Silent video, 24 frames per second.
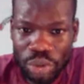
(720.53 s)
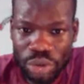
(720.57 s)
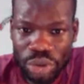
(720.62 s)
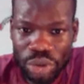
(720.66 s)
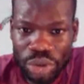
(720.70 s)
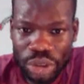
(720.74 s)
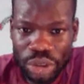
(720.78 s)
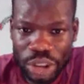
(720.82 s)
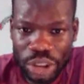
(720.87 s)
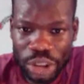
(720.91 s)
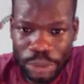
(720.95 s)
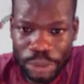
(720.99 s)
So
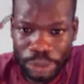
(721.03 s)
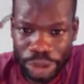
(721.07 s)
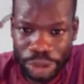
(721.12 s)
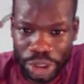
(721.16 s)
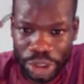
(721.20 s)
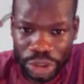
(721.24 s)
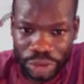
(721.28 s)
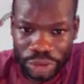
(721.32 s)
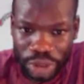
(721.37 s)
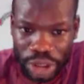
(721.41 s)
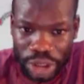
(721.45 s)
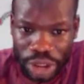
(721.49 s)
this is
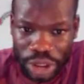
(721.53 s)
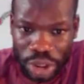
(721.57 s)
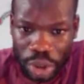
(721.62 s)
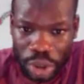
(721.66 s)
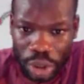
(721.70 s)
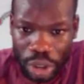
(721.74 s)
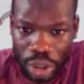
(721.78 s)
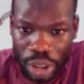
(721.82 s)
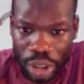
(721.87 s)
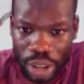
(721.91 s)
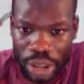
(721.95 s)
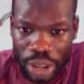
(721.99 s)
prediction for the
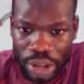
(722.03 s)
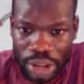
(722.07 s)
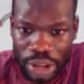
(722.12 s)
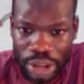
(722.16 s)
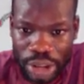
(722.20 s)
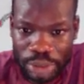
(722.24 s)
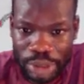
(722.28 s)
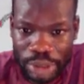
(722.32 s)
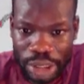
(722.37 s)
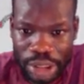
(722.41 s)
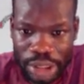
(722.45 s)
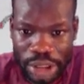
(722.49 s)
stock and
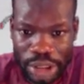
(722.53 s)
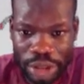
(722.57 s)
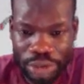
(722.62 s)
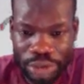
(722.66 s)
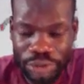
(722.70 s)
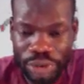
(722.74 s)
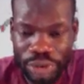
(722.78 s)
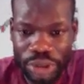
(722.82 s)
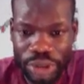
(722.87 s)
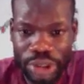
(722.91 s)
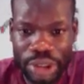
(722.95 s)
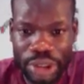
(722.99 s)
sentiment analysis
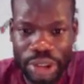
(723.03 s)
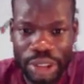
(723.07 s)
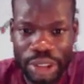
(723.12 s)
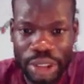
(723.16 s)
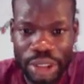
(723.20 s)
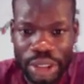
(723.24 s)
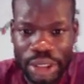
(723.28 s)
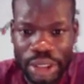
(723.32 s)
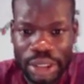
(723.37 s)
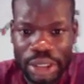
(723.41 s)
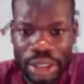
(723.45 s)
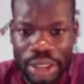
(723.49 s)
for the
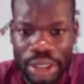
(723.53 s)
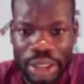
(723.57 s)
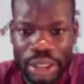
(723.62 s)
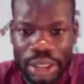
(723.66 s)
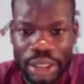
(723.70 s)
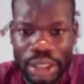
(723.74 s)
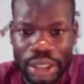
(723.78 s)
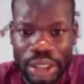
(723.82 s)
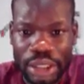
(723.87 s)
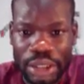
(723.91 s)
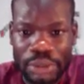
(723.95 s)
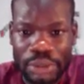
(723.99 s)

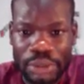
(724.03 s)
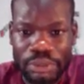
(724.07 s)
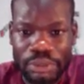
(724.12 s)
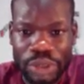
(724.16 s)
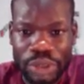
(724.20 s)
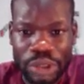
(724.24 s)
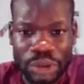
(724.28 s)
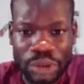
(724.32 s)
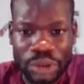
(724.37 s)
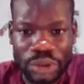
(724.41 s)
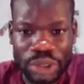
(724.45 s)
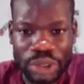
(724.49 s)

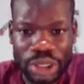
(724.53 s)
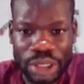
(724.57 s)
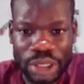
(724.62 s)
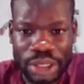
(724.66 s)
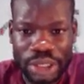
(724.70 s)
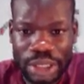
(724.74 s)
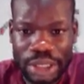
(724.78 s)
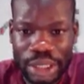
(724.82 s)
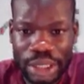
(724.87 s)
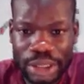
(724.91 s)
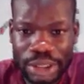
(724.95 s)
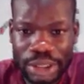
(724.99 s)
news data
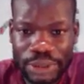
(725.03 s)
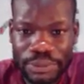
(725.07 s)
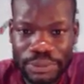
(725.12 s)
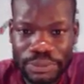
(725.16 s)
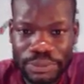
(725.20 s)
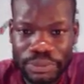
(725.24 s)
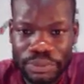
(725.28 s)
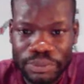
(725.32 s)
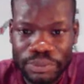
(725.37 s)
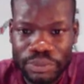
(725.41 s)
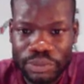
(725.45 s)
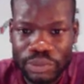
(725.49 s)
set.
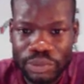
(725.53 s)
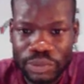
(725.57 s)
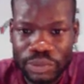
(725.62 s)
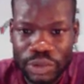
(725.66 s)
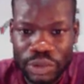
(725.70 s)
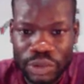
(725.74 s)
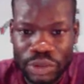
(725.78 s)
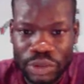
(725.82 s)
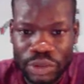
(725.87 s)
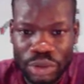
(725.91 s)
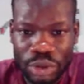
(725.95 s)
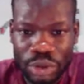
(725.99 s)

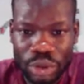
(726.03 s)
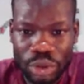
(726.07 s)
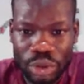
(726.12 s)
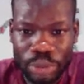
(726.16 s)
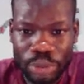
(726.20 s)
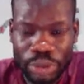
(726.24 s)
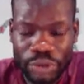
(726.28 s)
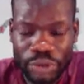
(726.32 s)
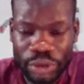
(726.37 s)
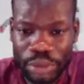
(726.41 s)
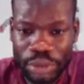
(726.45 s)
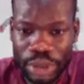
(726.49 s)
So
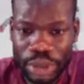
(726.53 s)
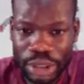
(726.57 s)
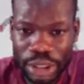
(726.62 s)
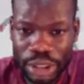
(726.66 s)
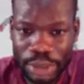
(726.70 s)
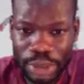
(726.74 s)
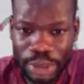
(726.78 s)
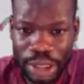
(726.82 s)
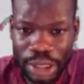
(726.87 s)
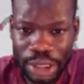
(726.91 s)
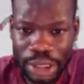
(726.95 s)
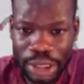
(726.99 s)
performing the
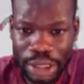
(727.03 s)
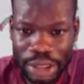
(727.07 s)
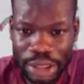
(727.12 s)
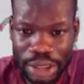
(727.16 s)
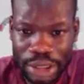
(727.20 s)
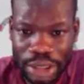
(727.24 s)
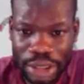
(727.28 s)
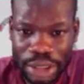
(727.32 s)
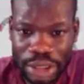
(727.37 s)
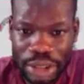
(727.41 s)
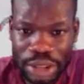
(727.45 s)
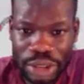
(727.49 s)
sentiment
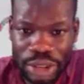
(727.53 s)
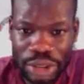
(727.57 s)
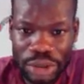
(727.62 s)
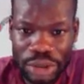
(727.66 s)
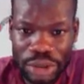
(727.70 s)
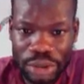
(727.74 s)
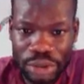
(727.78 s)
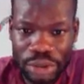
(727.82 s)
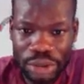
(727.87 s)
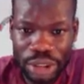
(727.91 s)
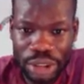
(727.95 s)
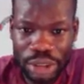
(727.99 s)
analysis,
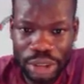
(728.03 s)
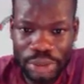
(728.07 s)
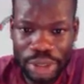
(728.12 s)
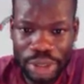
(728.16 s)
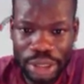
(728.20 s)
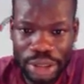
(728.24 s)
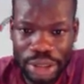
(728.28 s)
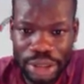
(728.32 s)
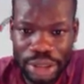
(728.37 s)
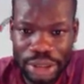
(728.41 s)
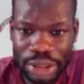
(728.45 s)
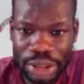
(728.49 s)
so sentiment
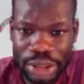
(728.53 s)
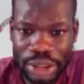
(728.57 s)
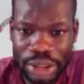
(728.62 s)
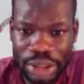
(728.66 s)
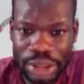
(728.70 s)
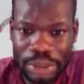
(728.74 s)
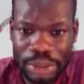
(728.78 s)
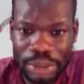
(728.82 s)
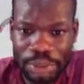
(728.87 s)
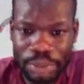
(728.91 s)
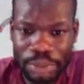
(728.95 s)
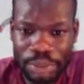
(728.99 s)
analysis
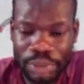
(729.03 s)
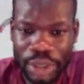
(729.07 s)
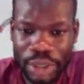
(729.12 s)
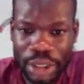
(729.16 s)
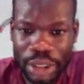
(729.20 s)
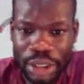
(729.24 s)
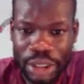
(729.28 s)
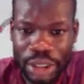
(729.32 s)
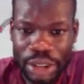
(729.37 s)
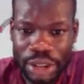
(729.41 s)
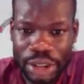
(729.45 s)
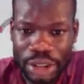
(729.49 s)

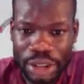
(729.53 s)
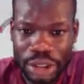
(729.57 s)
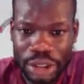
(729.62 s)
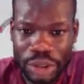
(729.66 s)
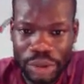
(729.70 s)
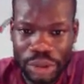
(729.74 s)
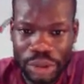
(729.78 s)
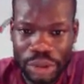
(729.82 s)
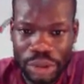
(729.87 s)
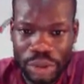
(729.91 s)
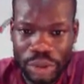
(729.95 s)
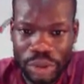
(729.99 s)
is
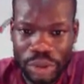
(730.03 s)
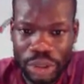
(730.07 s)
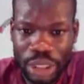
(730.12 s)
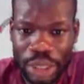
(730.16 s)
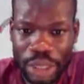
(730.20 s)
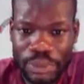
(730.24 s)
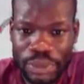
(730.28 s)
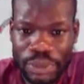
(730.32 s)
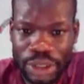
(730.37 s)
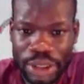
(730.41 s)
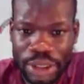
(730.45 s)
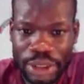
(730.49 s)
equals to an
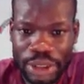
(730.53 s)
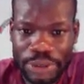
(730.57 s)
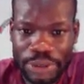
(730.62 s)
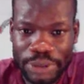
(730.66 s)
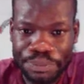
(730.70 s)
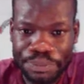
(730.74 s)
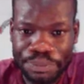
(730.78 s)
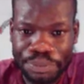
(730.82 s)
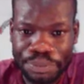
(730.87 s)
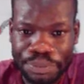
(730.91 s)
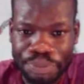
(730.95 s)
empty